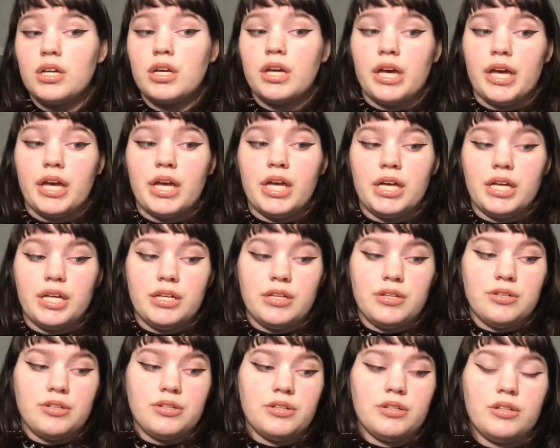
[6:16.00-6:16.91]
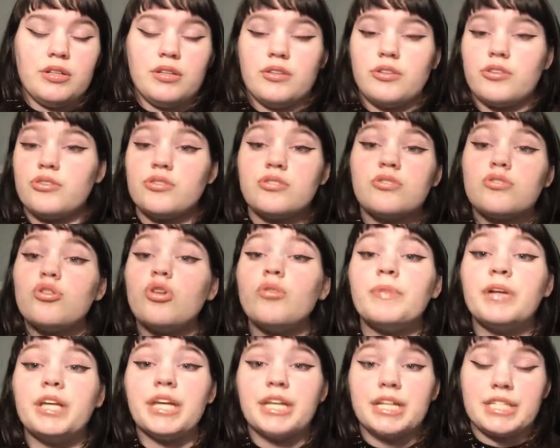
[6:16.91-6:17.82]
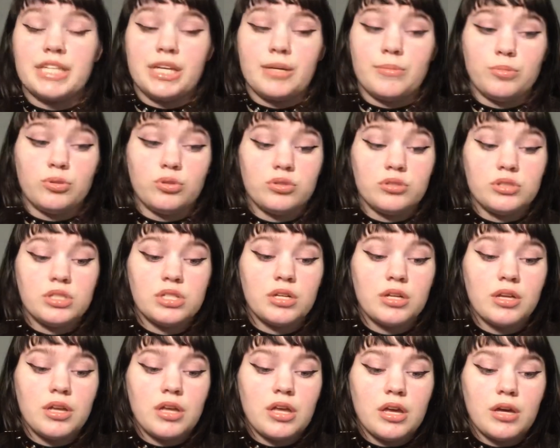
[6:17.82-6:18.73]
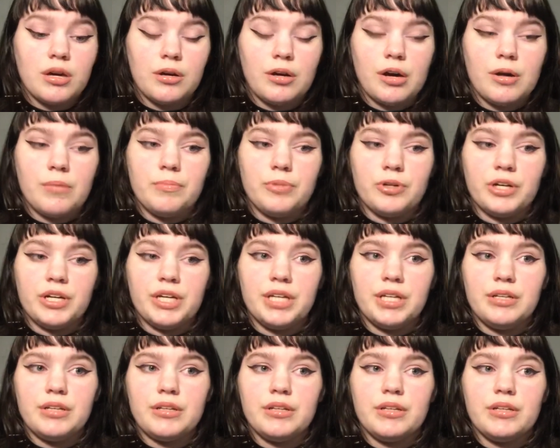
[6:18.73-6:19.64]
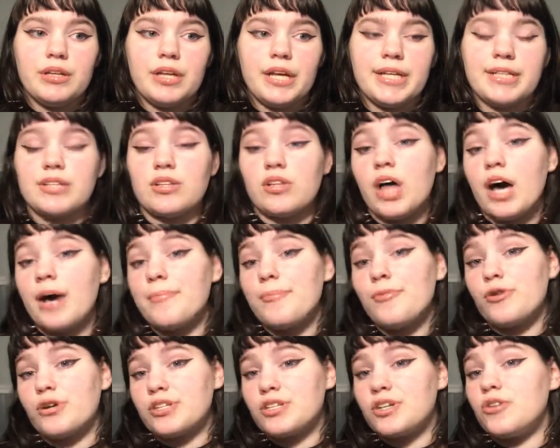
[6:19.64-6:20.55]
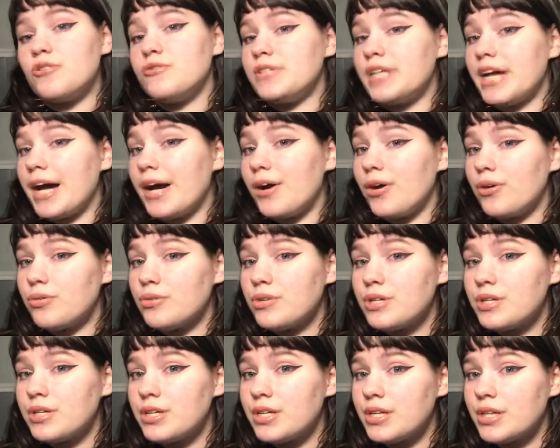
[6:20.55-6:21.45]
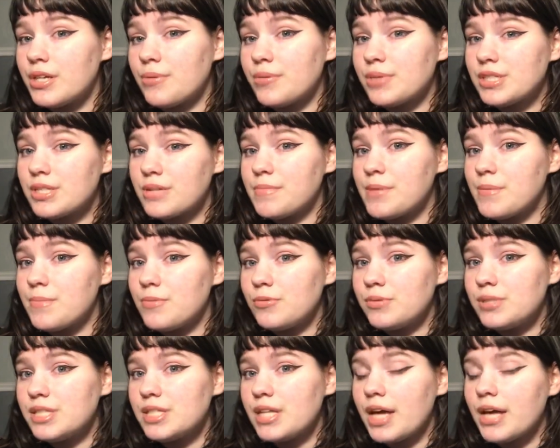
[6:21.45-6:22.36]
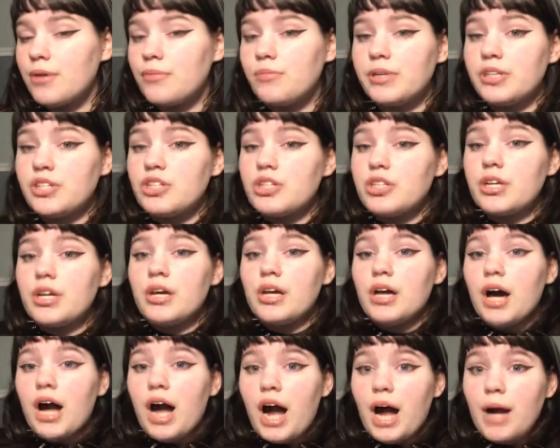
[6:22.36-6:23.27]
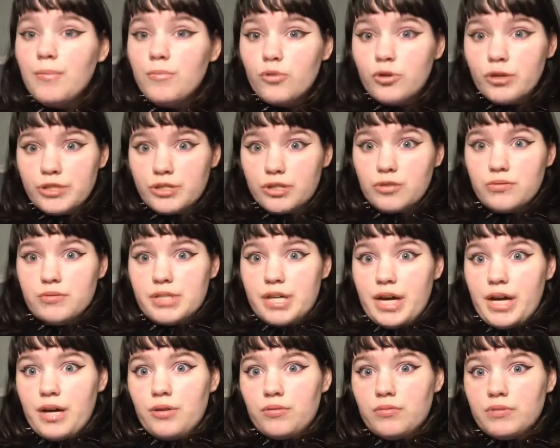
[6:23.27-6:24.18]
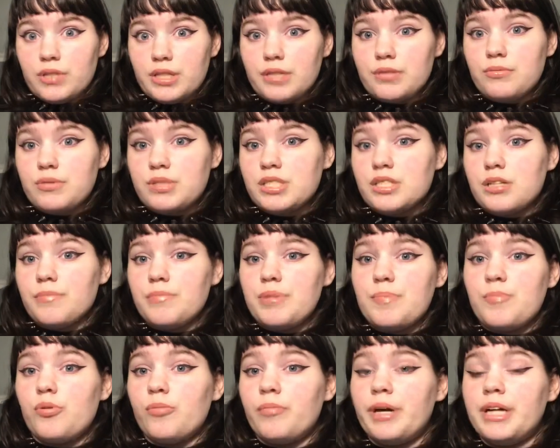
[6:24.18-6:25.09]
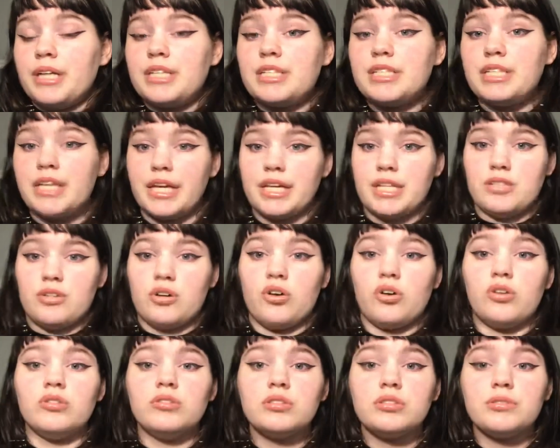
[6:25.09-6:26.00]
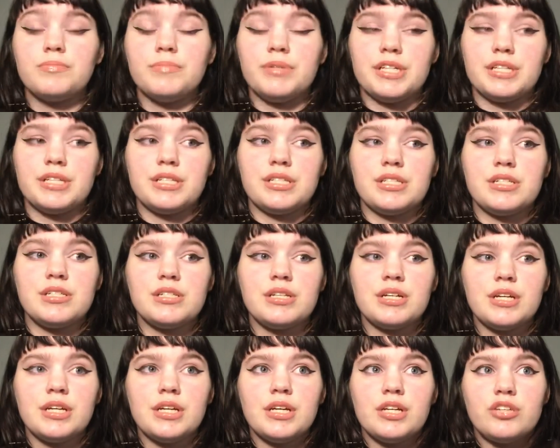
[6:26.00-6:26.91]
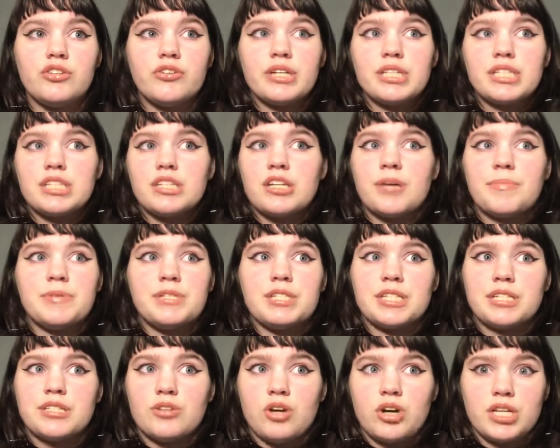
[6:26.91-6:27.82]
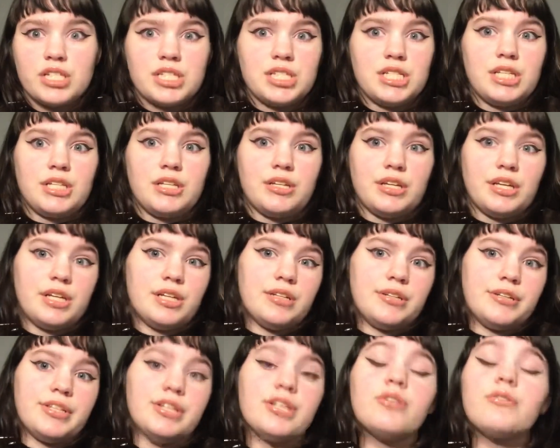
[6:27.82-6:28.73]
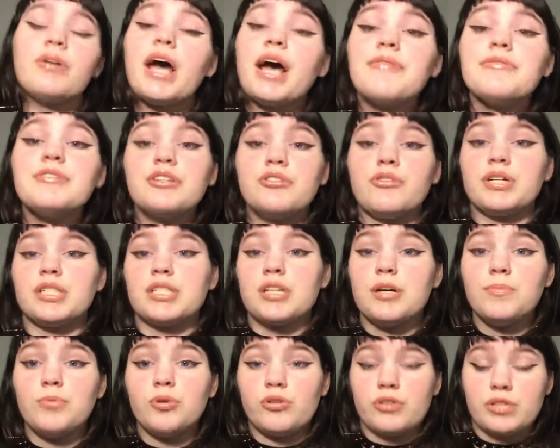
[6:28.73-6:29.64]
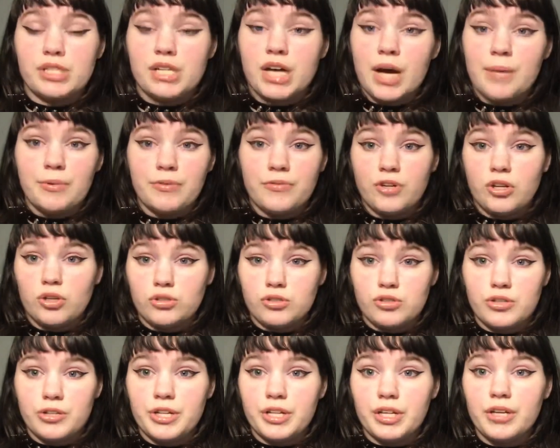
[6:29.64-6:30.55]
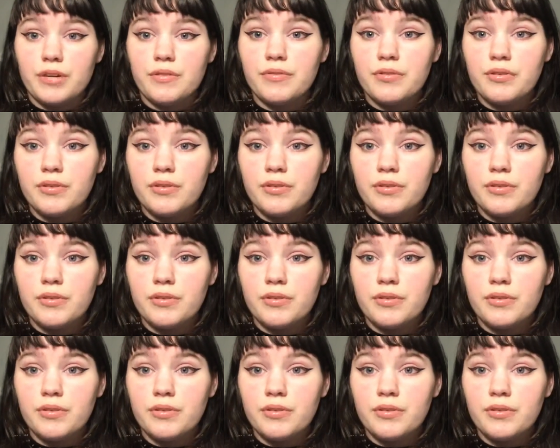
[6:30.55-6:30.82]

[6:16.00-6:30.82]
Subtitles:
and there's so many examples, but it's a lot more toned down than what some people would say, which I'm more toned down than what some people might say is alt, because dressing up is exhausting, and you don't have to dress up all the time if you're alternative.